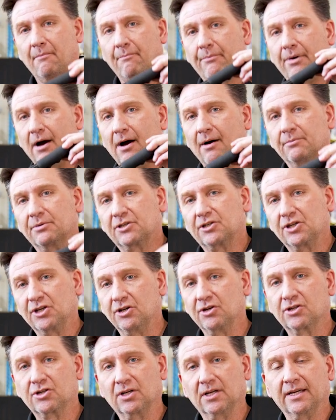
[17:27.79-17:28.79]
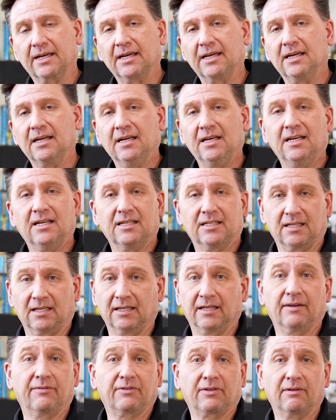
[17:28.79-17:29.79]
pumps usually to
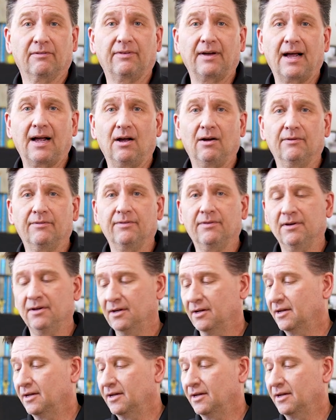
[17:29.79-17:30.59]
lift the valve.